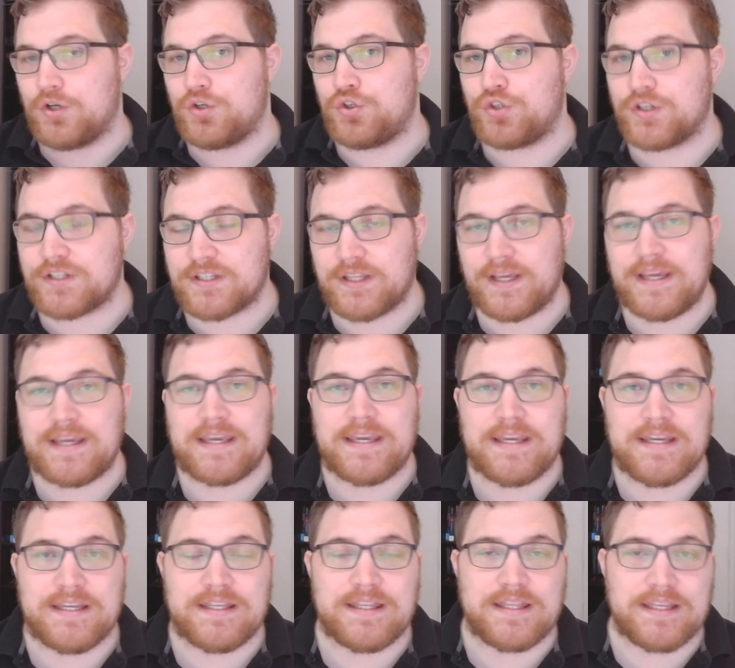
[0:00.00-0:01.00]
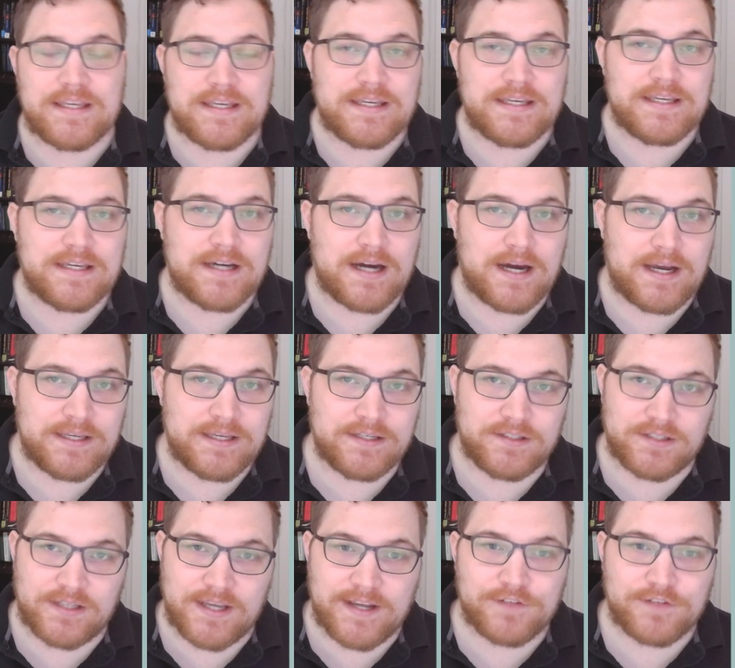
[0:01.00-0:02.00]
Just like in the
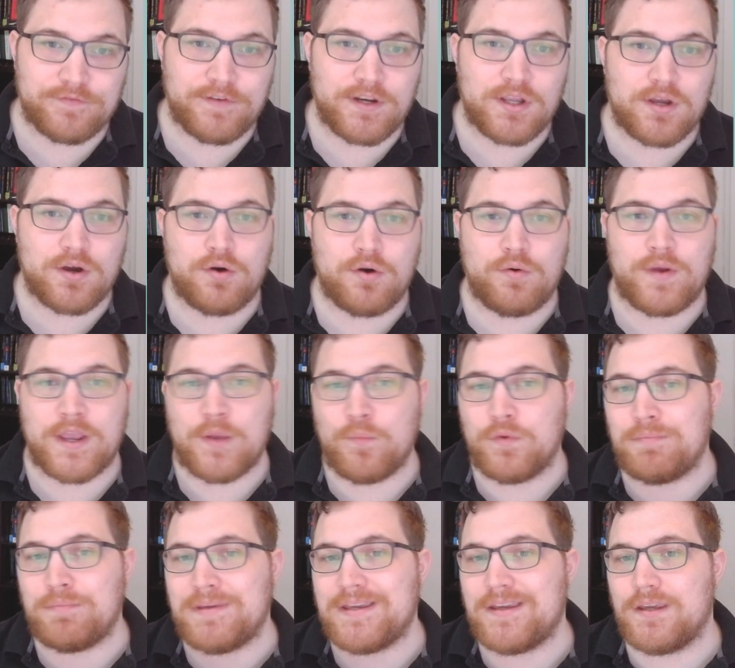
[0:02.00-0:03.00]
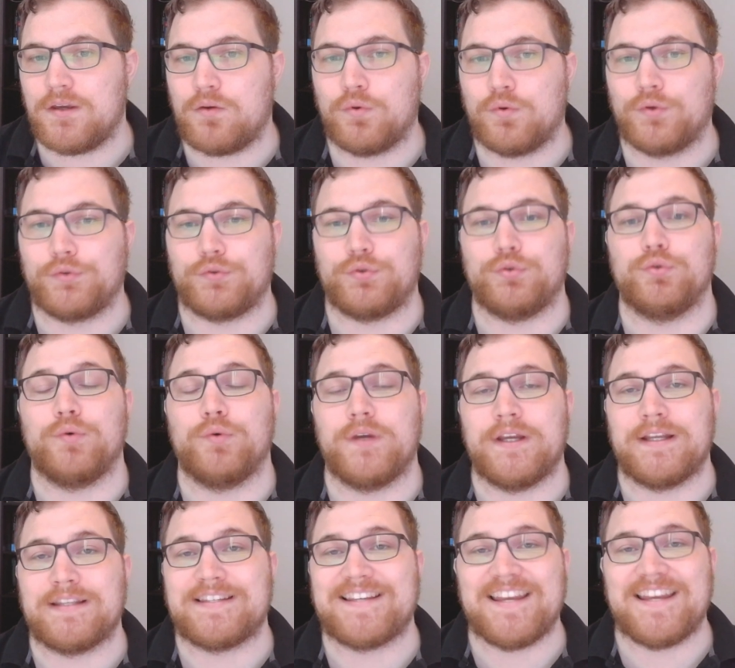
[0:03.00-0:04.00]
ETH video, it would be equal to
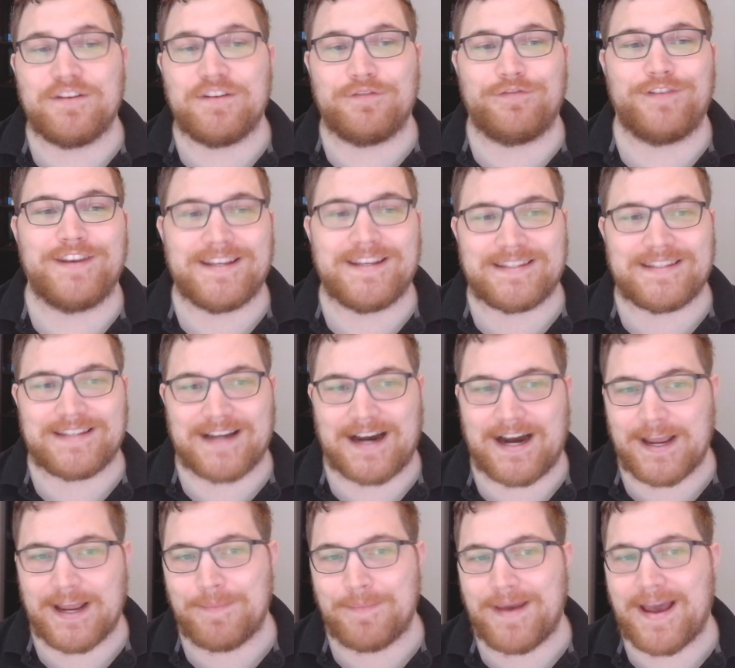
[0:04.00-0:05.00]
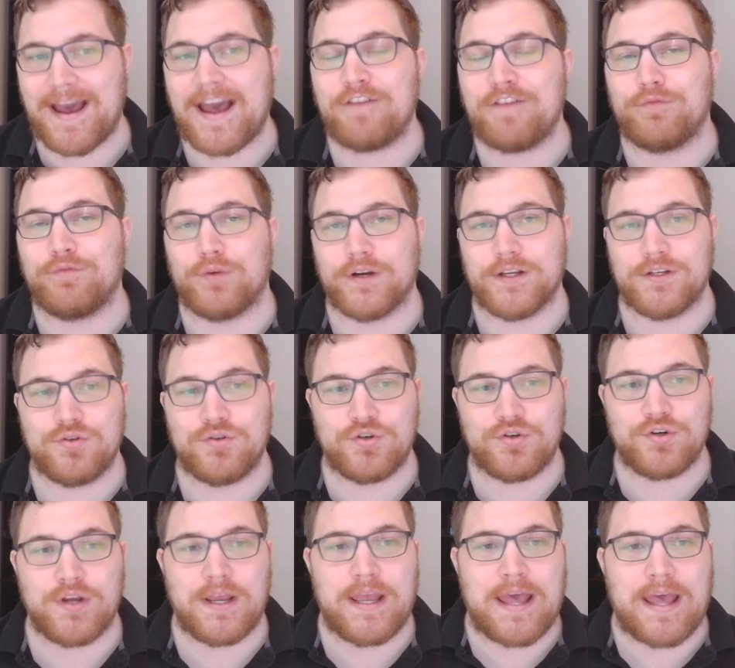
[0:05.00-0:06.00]
its infinite time
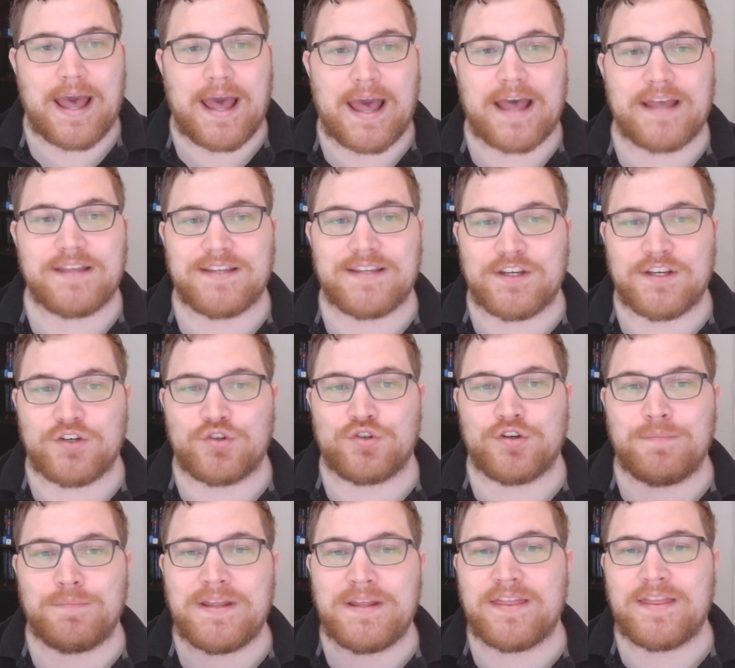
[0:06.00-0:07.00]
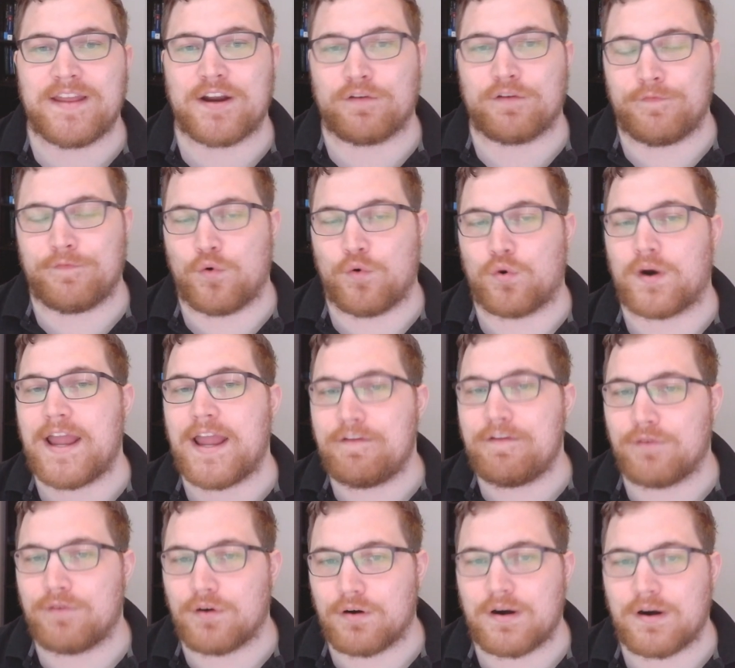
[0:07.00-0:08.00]
average, as it should be there
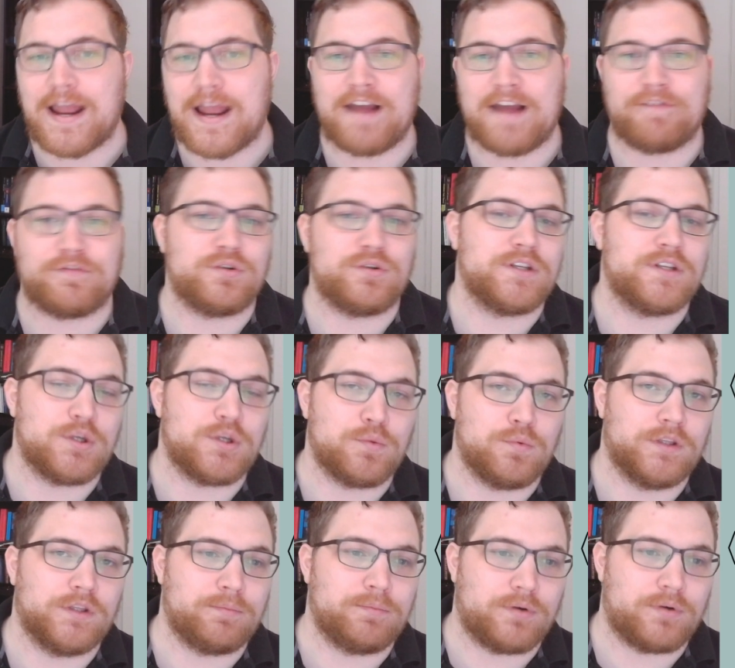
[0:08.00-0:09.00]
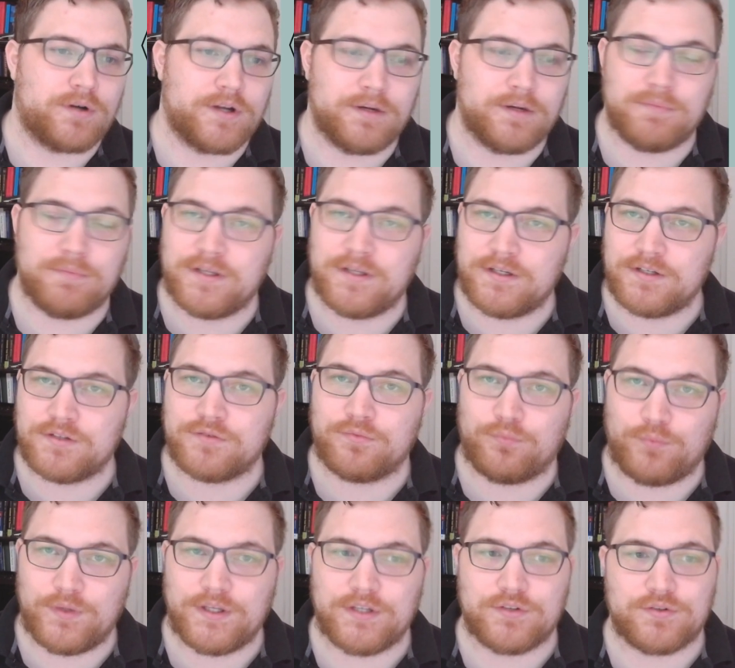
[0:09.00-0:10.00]
forever after equilibrium is
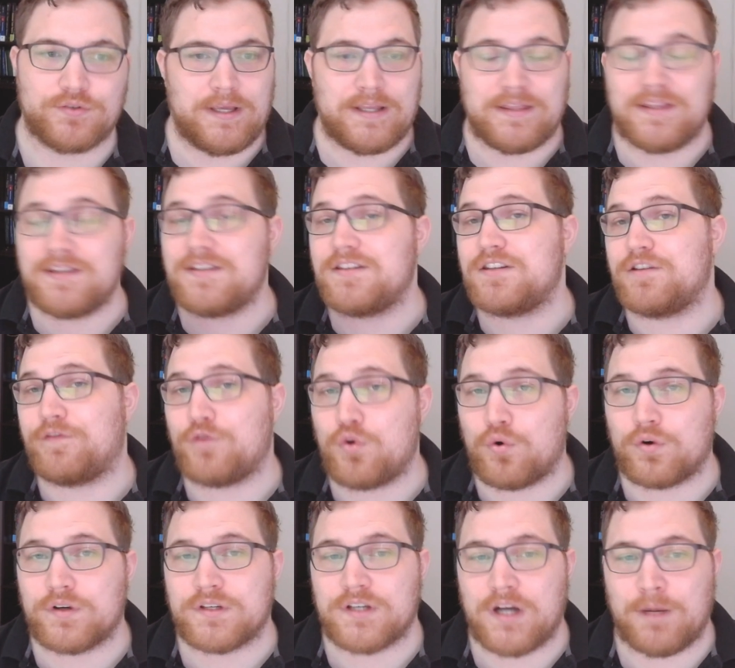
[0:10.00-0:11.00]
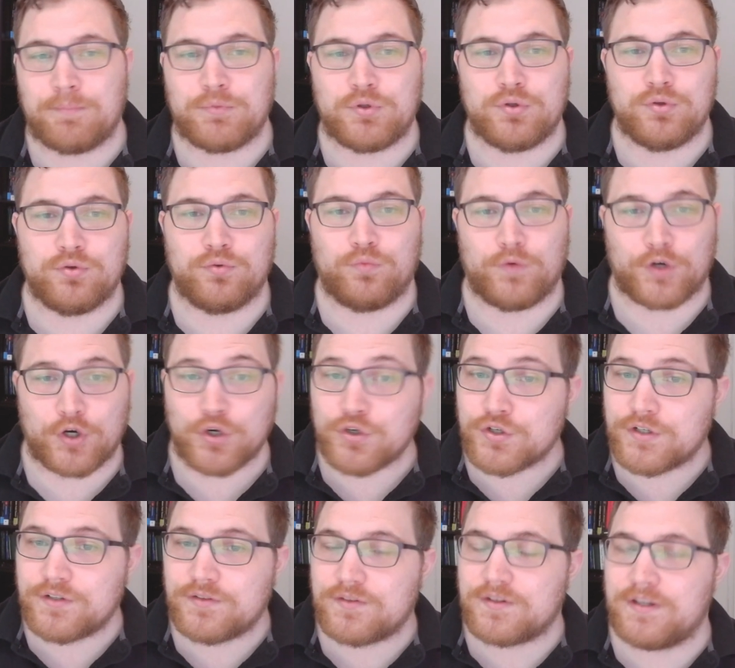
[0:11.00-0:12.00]
reached. This is of course up to
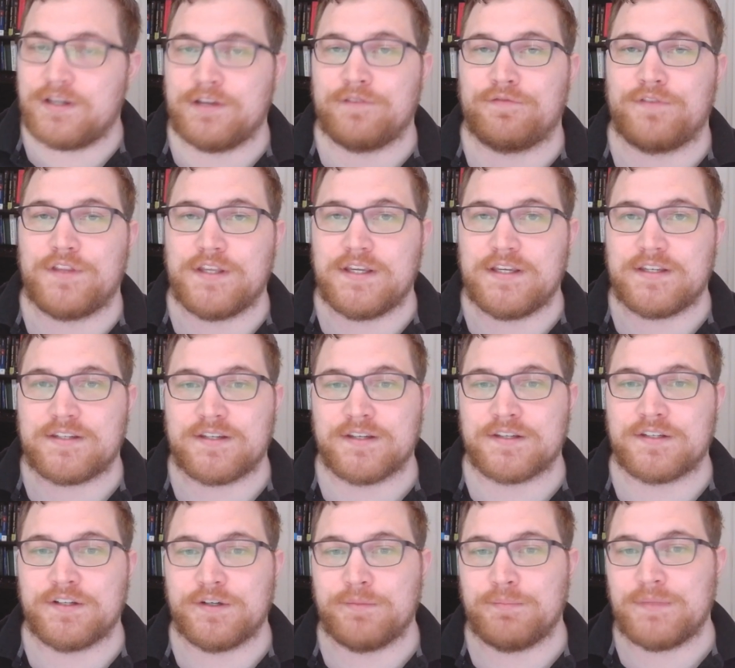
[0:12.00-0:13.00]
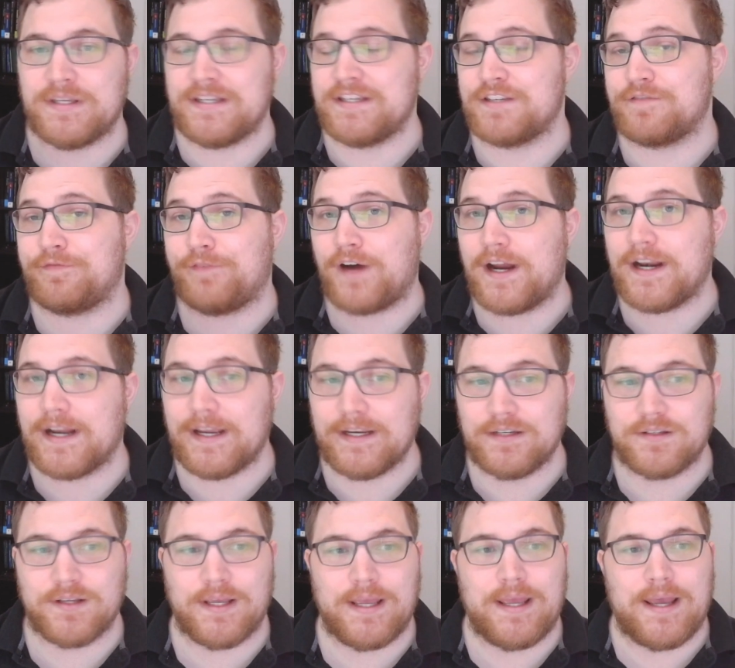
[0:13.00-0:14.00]
recursions if the system is
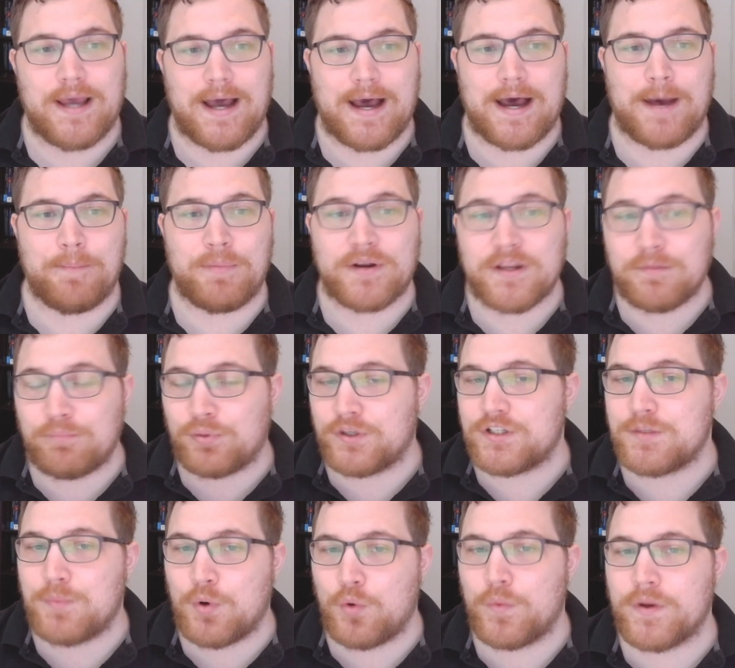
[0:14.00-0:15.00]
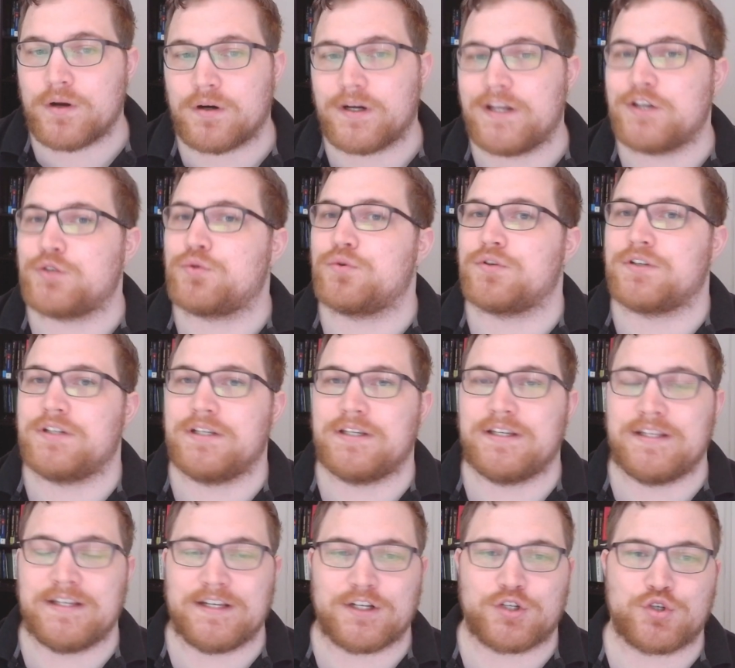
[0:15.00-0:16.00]
finite, uh, but in principle we are
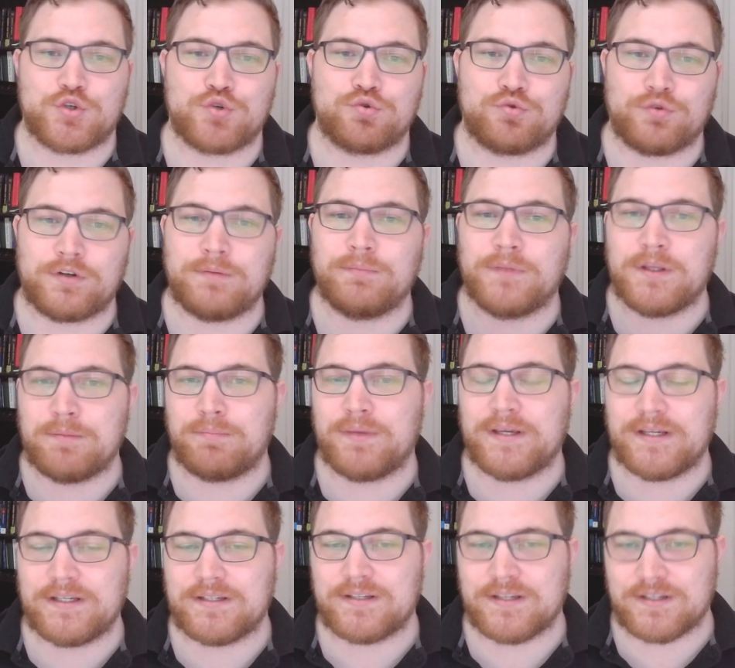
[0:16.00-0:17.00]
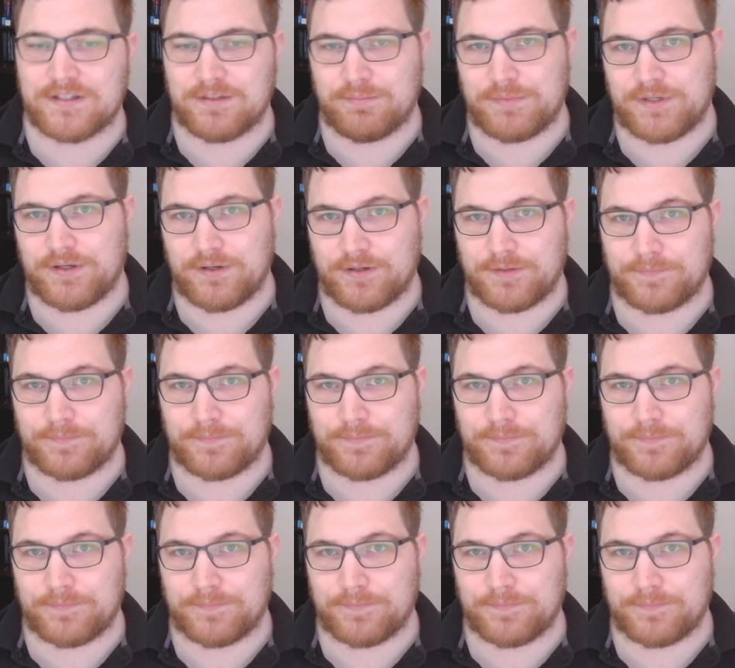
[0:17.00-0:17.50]
interested in extremely big systems here.